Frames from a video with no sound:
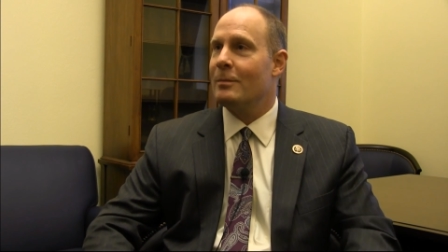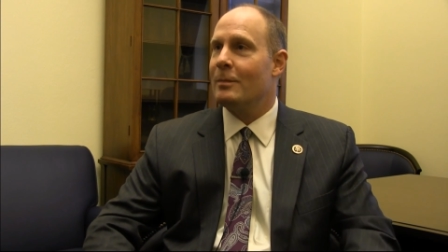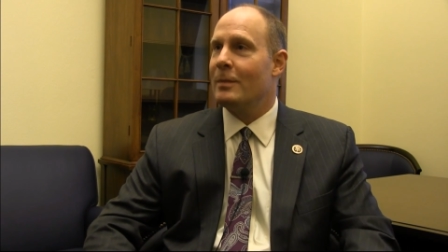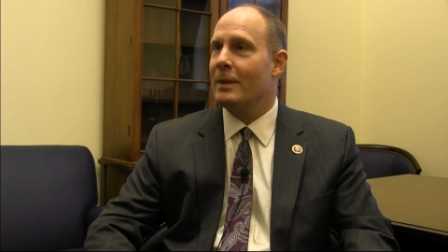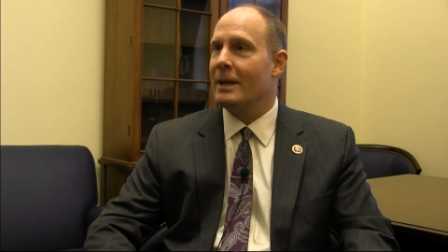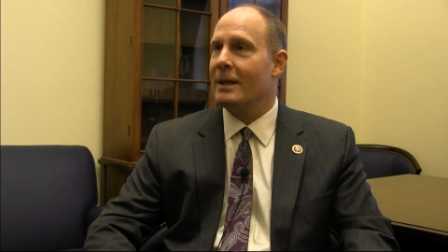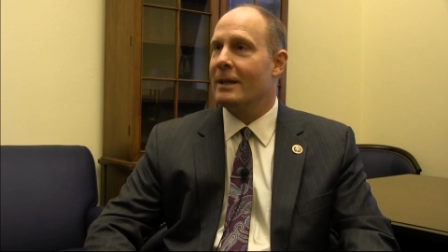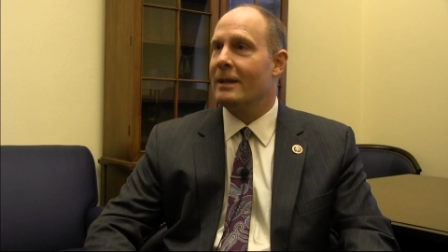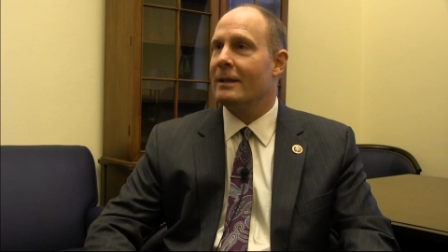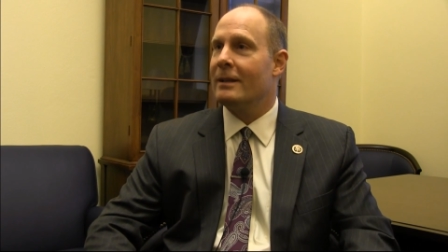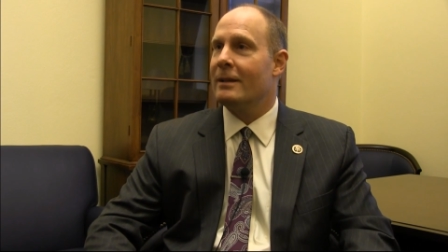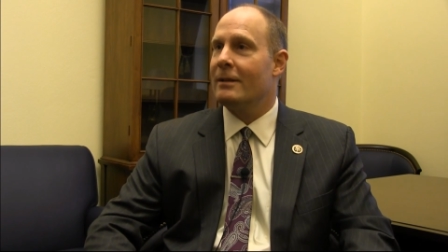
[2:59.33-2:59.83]

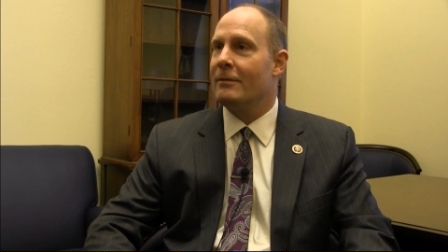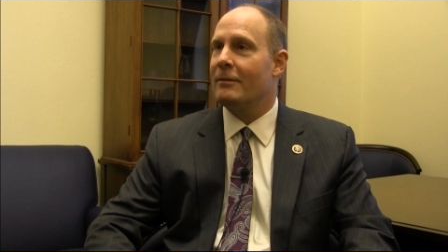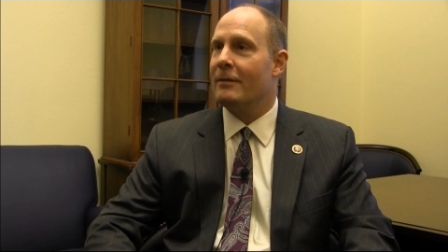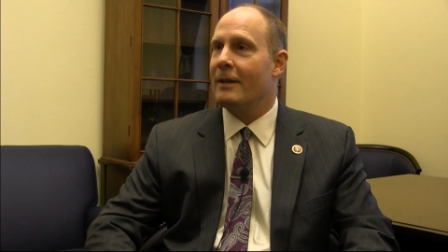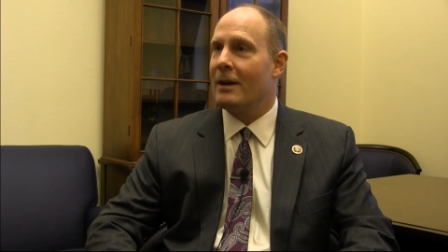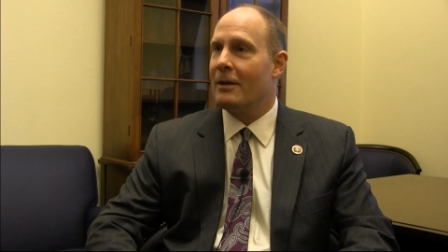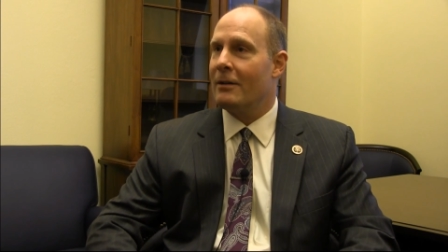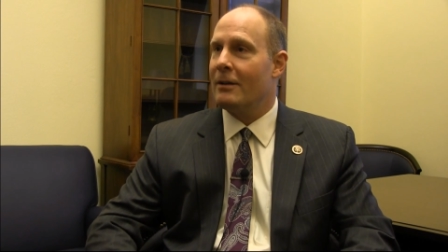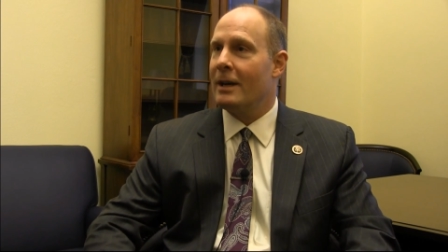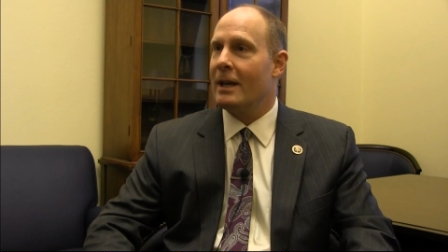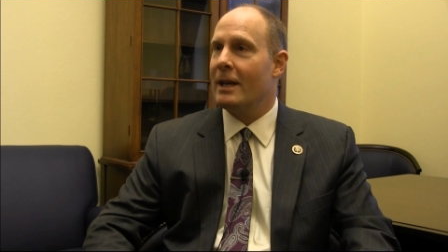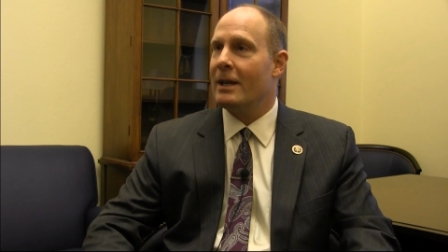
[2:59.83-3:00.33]
being the
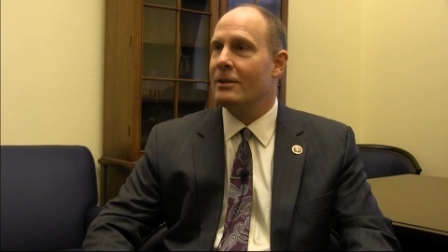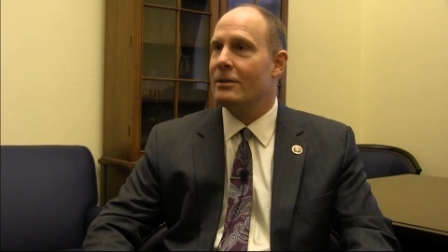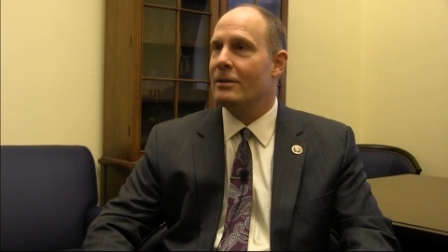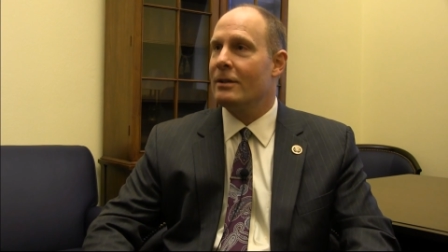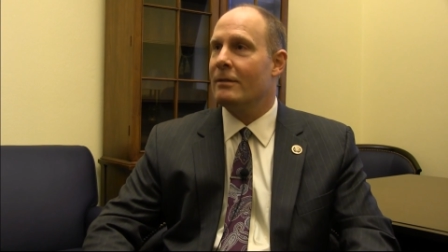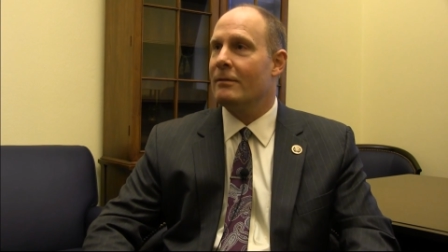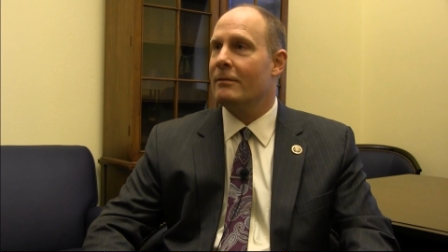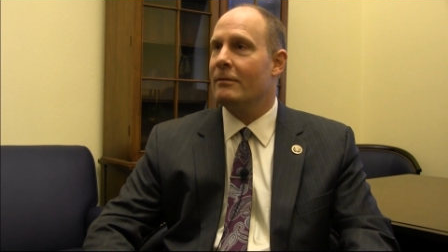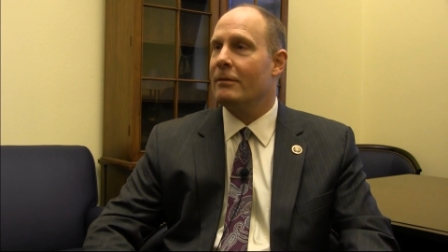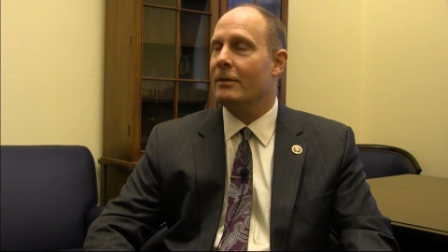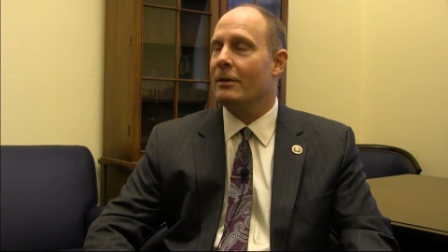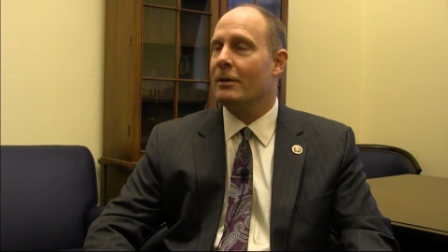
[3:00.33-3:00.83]

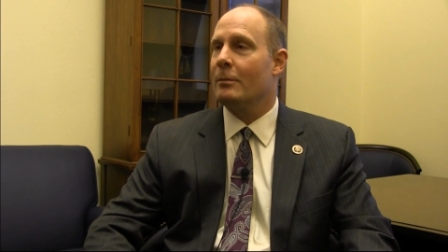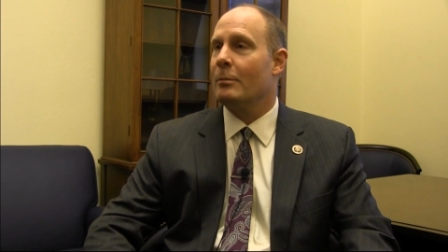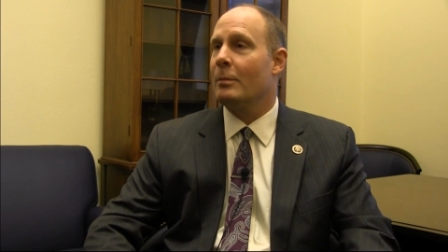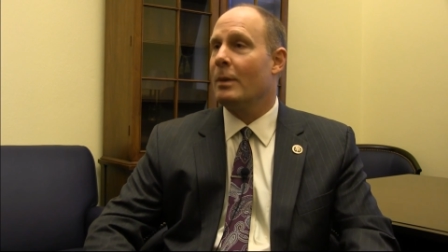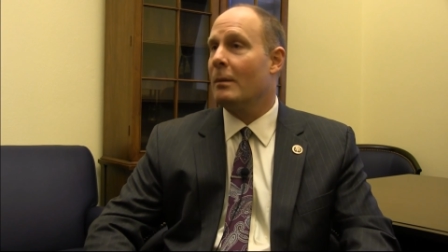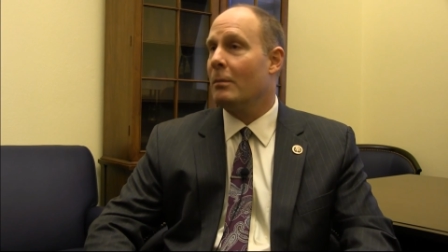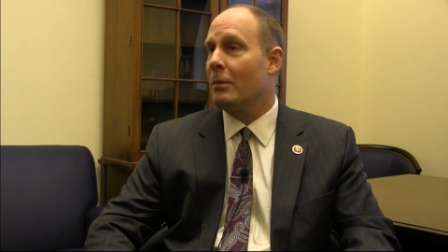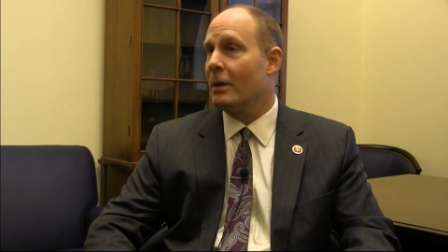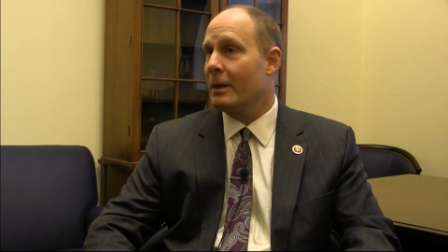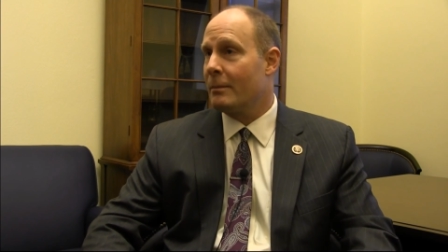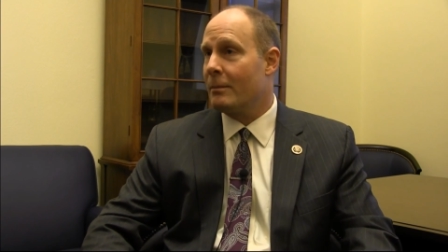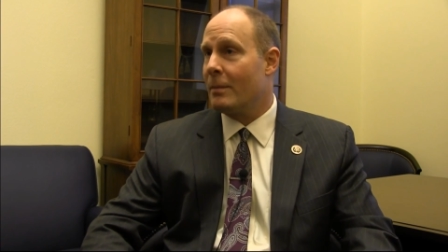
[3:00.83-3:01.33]
foundation for
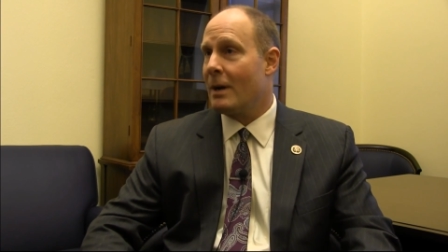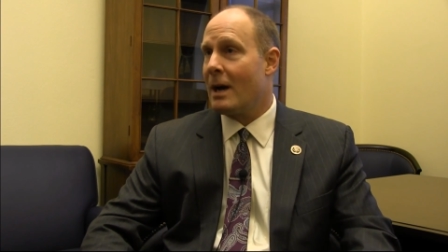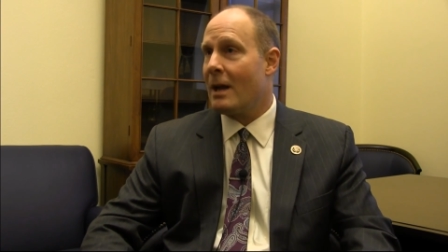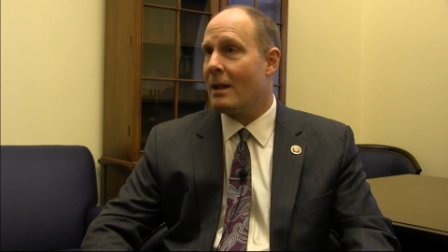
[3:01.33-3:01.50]
public